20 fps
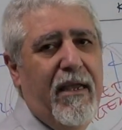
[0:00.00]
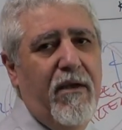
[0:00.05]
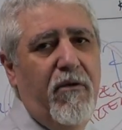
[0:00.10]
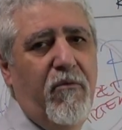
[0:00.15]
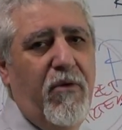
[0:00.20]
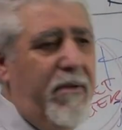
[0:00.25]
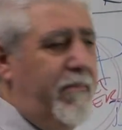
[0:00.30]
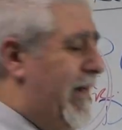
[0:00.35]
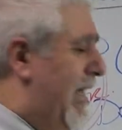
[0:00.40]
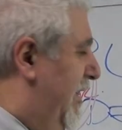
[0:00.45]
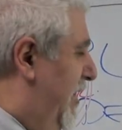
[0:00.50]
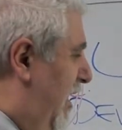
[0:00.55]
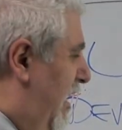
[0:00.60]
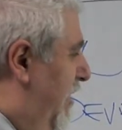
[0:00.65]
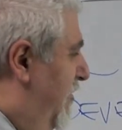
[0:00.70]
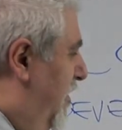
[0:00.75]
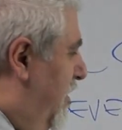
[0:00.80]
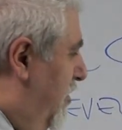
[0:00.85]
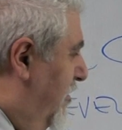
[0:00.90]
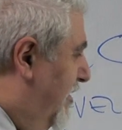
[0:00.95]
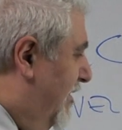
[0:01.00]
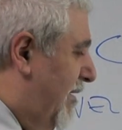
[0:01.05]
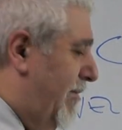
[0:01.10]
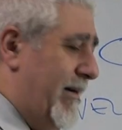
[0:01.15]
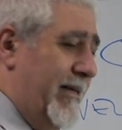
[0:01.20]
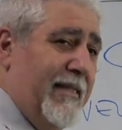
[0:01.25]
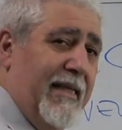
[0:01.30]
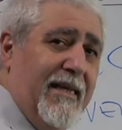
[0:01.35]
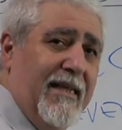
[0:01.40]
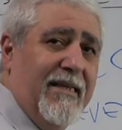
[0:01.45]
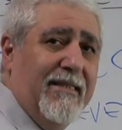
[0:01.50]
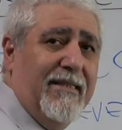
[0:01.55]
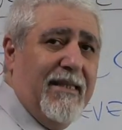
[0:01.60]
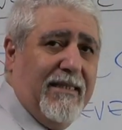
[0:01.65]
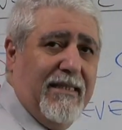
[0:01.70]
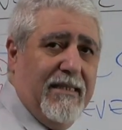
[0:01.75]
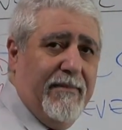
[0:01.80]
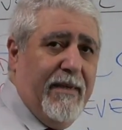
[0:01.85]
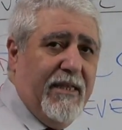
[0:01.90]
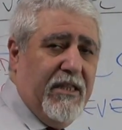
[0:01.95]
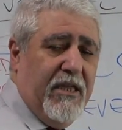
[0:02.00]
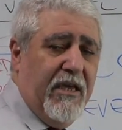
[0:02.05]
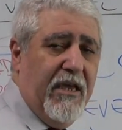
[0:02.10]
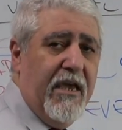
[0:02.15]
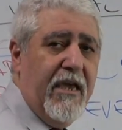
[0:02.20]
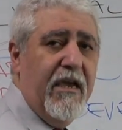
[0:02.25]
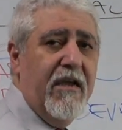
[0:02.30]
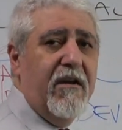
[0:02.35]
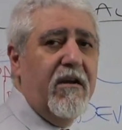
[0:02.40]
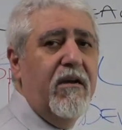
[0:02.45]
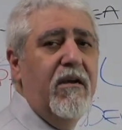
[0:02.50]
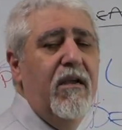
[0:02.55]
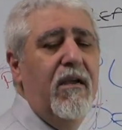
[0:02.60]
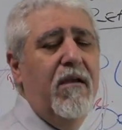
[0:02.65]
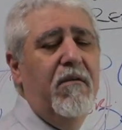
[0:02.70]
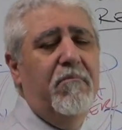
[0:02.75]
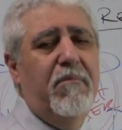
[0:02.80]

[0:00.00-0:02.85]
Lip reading: we might even use some analogous estimating here,